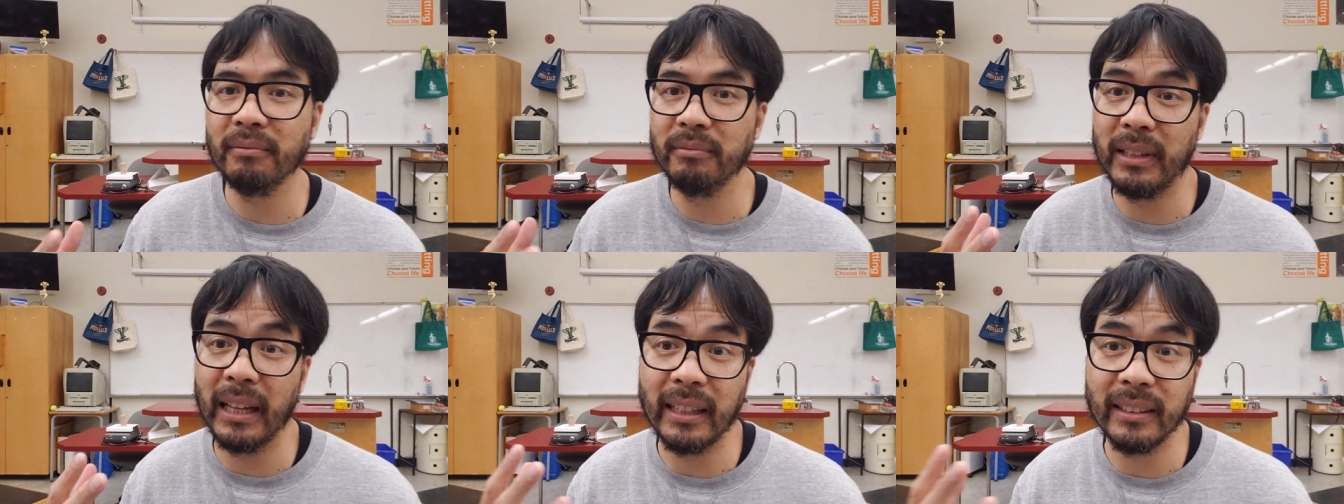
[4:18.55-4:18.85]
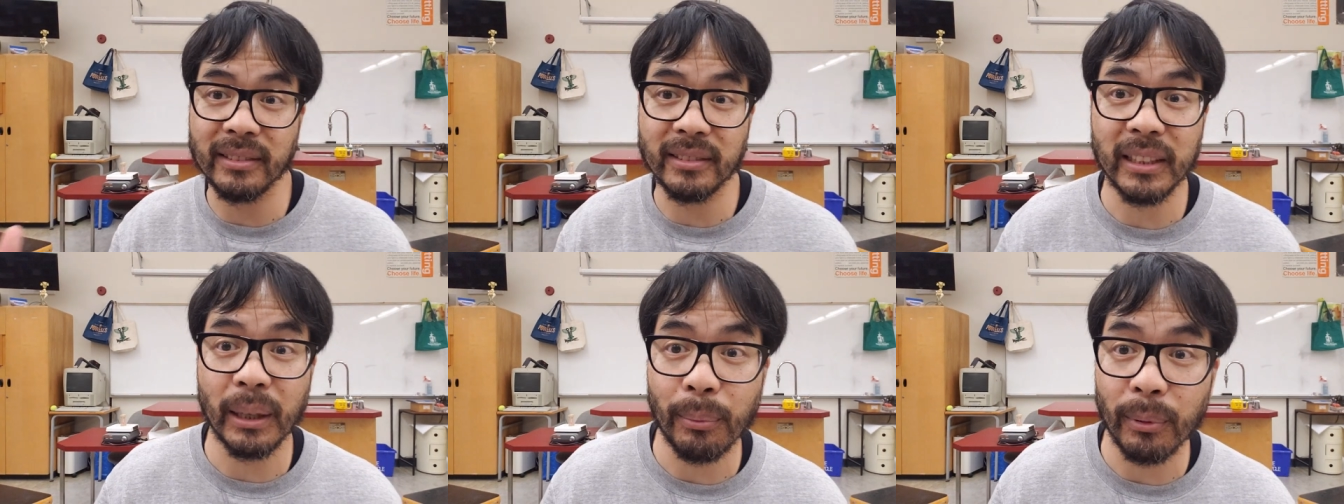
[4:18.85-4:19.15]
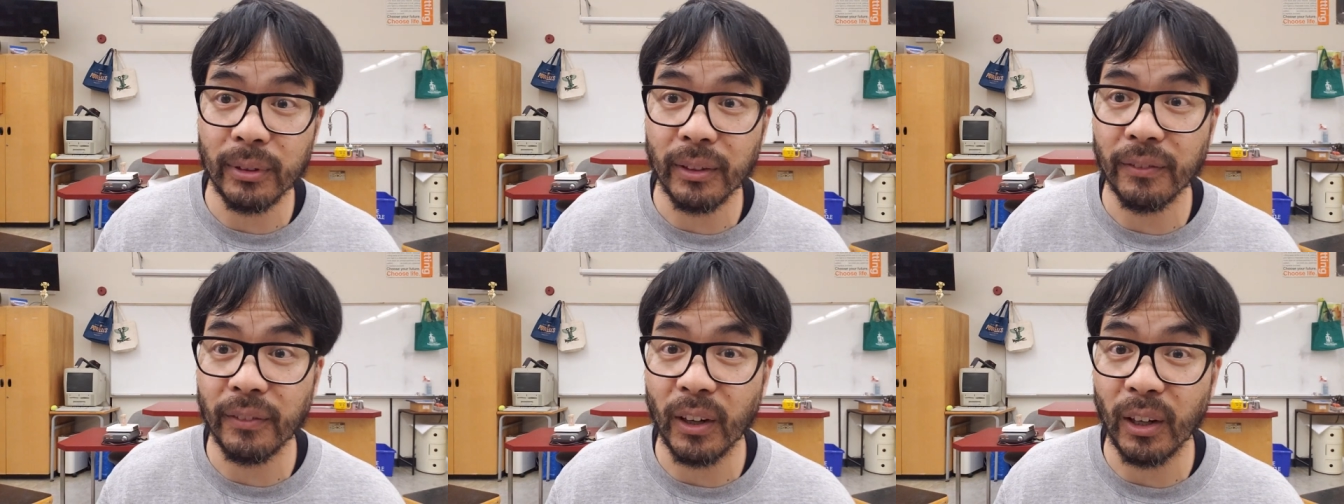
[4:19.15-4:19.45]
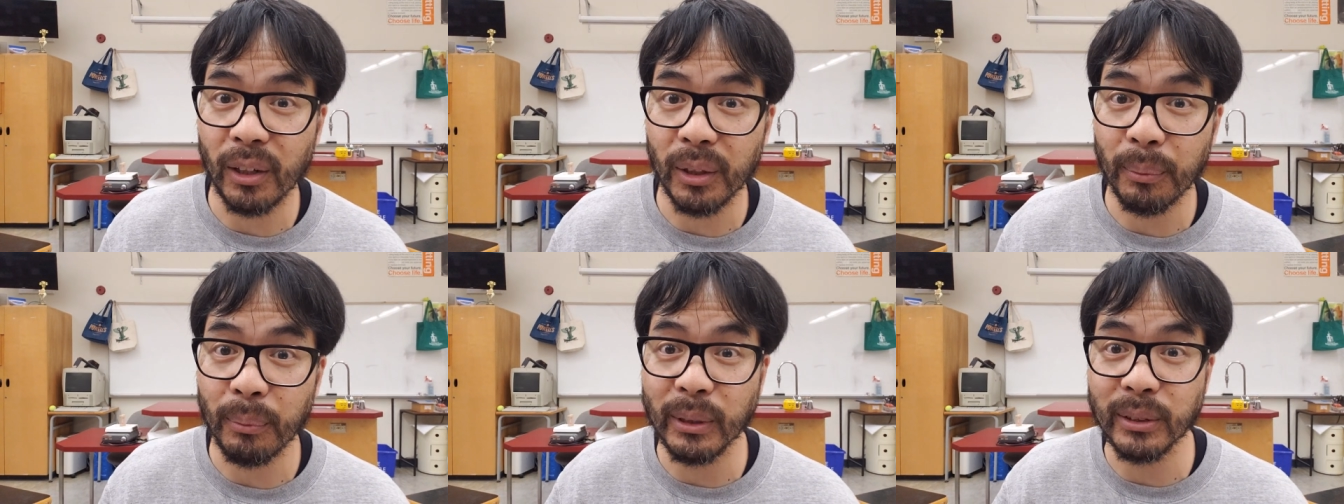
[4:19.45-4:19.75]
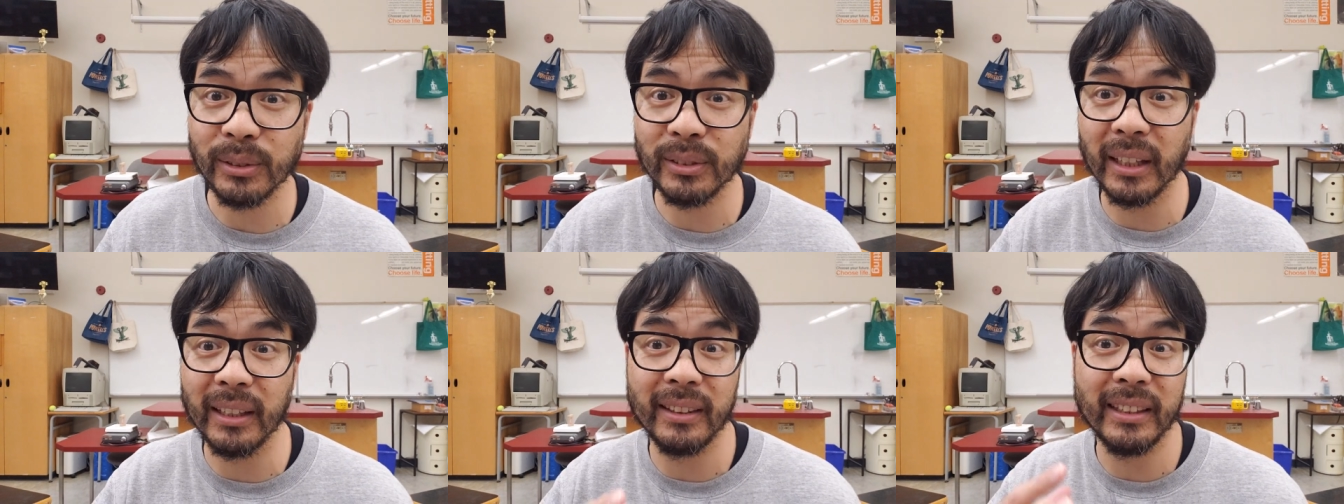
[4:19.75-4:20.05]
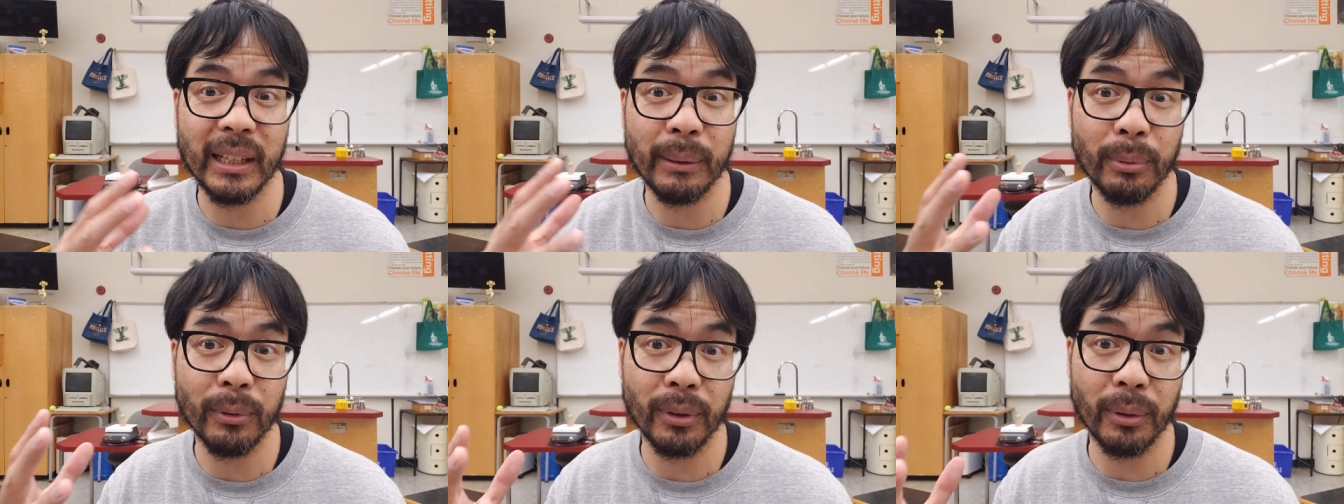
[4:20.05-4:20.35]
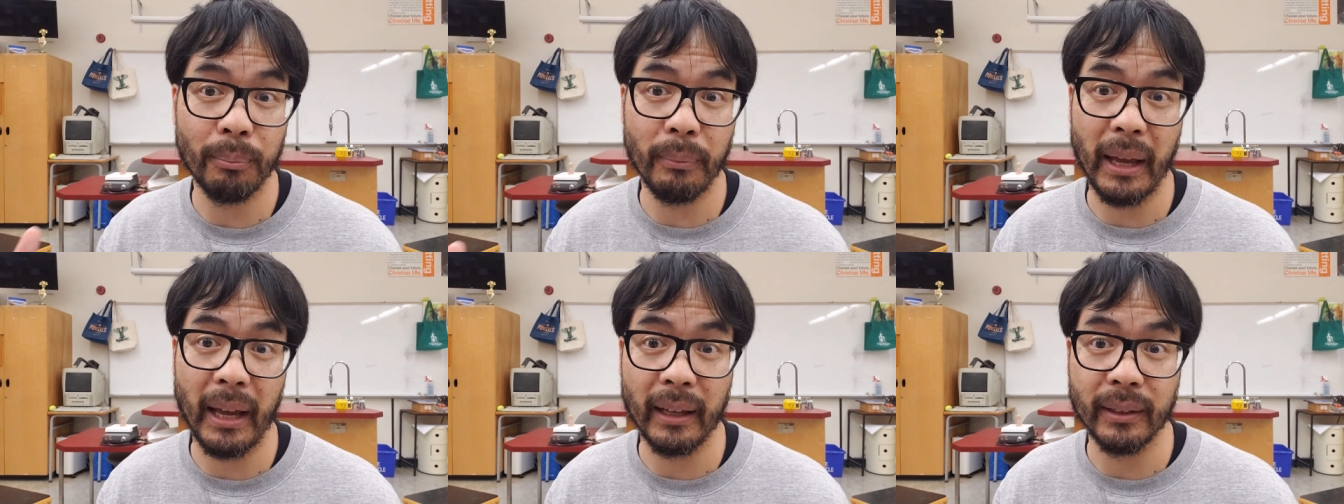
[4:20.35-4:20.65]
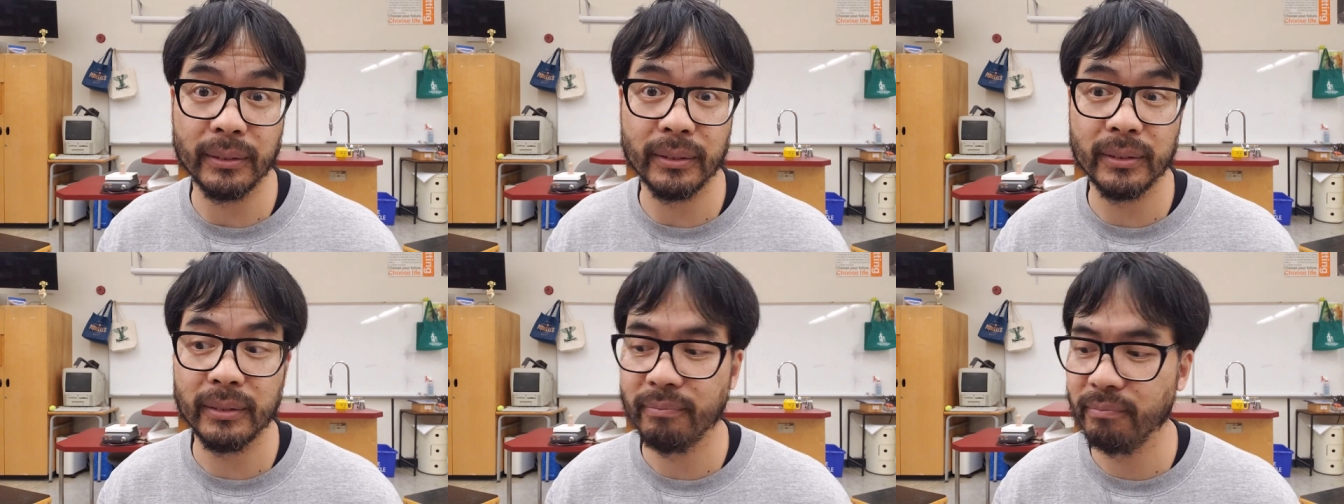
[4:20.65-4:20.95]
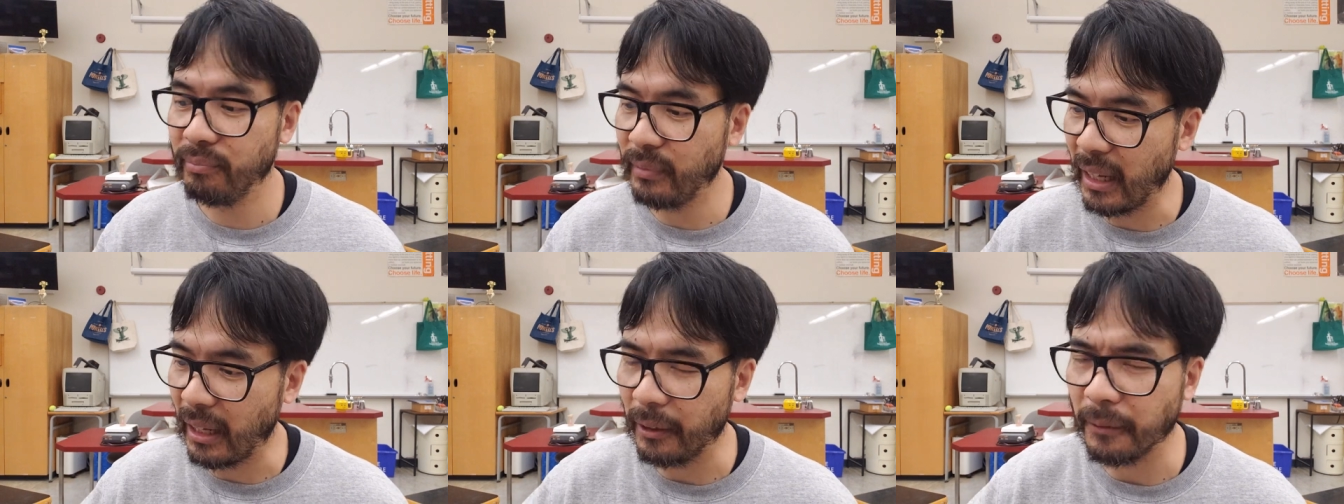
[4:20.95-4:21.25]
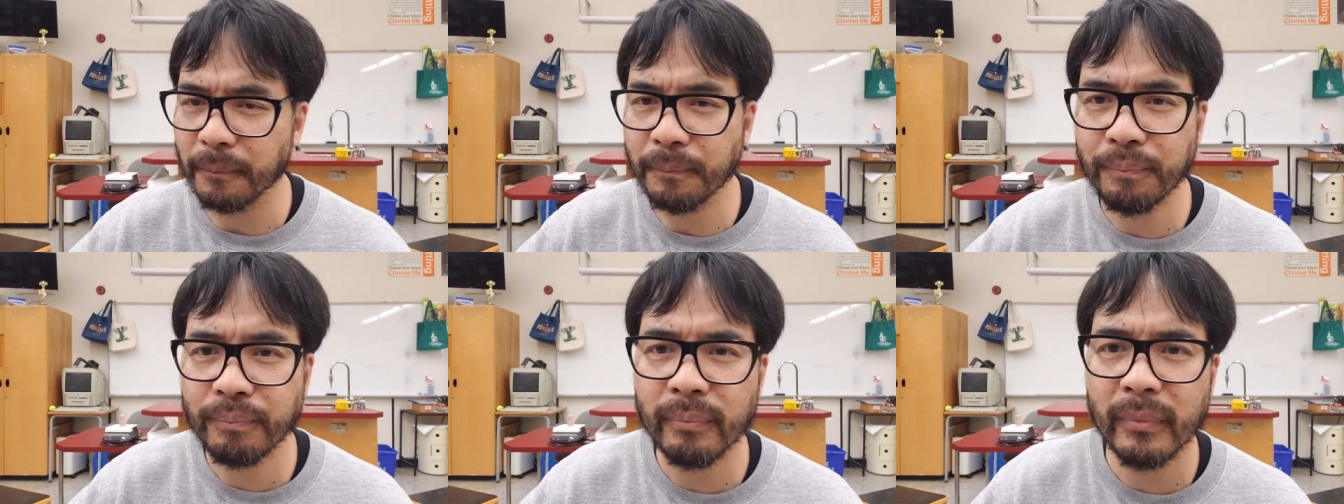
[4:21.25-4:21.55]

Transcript: that is double the volume is not double the mass. Now,